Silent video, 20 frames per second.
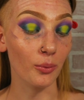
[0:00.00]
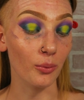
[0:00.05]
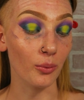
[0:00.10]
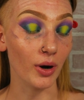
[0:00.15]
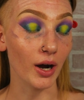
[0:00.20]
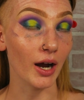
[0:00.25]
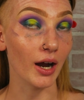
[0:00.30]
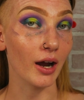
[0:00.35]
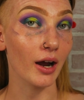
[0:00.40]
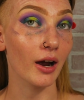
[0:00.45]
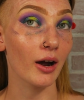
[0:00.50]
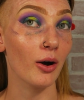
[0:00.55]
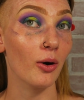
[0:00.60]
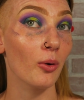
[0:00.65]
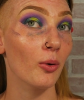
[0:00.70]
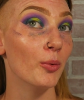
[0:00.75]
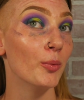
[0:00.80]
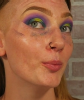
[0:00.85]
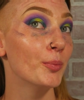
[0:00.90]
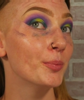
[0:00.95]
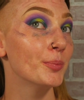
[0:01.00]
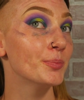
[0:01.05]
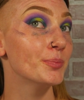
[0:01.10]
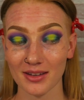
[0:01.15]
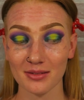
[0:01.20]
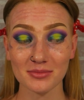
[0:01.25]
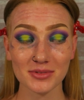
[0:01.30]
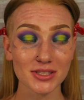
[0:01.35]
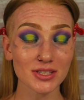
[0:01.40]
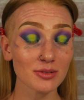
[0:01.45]
Wow.
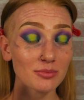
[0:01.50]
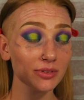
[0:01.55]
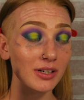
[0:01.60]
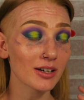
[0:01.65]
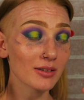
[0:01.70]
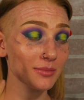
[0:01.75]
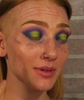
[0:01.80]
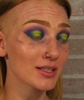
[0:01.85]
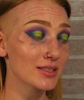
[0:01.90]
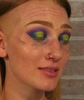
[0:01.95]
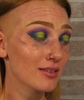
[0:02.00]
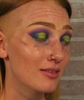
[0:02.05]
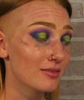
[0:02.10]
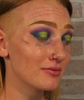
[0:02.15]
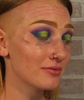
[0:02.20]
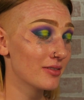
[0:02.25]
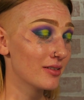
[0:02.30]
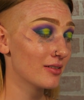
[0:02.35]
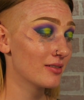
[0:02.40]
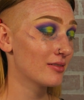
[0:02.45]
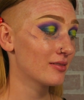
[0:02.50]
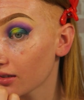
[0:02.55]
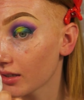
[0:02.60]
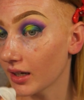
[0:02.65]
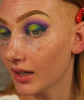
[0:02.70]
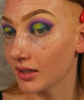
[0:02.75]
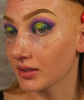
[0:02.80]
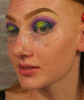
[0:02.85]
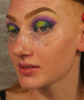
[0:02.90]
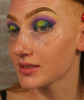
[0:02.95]
I'm so proud of myself.
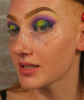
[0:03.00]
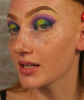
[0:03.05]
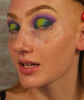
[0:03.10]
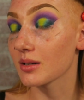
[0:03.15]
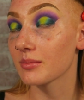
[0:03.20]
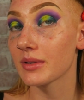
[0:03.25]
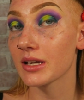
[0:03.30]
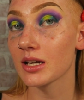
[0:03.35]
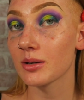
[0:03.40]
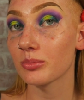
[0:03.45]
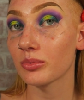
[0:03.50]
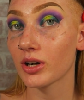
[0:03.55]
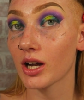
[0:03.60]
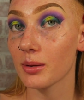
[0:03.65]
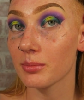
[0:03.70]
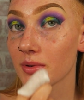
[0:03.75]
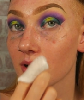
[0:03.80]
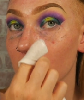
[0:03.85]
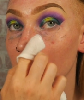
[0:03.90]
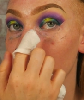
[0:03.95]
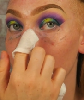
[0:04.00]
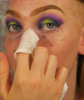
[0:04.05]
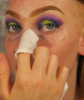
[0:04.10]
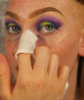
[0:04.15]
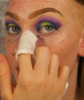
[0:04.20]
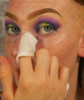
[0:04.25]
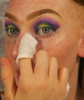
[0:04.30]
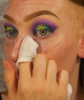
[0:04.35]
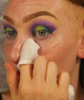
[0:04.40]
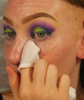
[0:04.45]
Okay, take a makeup wipe, clean
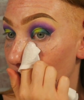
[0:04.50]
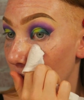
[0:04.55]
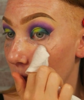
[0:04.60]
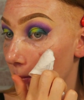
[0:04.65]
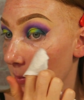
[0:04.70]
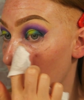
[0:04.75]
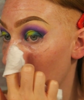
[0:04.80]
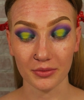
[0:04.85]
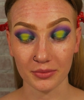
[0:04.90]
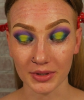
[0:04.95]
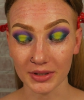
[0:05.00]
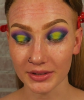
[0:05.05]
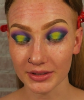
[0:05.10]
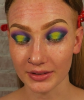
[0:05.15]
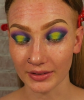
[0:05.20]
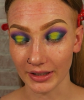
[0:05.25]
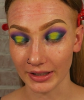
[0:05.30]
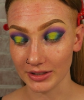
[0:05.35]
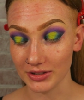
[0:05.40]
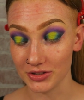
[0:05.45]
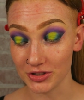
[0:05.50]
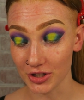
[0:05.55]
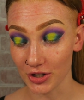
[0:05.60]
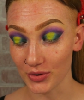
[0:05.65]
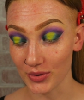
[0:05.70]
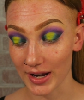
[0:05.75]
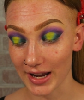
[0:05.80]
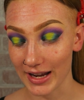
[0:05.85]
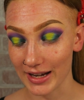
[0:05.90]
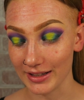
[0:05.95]
it up. I really
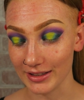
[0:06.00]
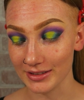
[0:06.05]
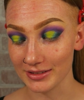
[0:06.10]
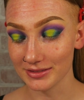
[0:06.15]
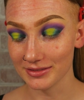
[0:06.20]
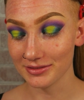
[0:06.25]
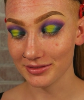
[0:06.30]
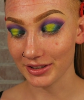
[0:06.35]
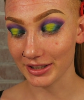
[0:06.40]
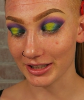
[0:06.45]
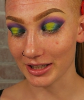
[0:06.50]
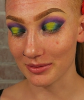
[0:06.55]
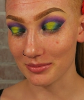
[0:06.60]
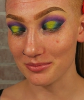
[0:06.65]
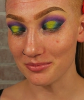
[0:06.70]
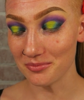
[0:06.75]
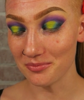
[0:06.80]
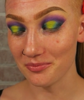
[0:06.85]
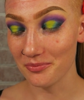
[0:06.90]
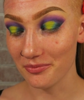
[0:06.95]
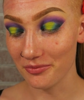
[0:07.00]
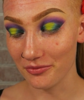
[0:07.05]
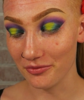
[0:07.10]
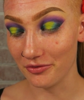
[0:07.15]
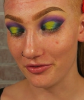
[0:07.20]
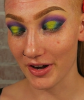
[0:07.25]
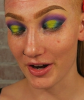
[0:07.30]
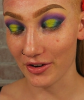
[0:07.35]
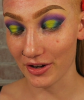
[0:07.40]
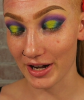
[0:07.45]
don't hate it. Like, I'm
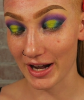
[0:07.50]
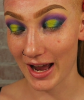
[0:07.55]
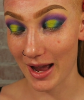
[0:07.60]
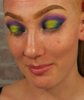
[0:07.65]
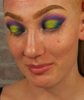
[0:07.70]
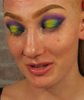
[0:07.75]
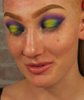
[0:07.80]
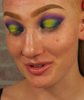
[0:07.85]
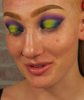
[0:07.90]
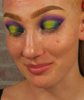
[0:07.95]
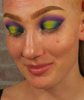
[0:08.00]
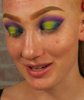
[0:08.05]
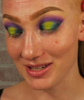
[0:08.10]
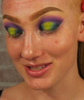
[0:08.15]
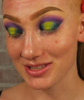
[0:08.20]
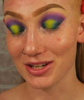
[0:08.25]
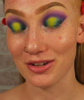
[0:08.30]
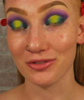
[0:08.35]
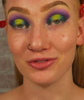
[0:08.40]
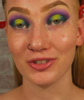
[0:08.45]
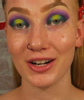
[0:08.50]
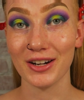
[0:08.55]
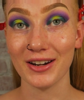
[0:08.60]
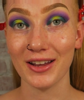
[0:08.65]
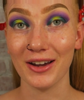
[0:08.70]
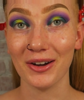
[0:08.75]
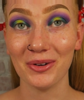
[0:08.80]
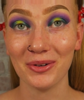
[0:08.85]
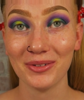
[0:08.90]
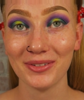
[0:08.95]
very happy with myself right
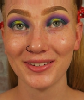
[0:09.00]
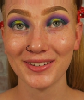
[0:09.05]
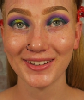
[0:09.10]
now.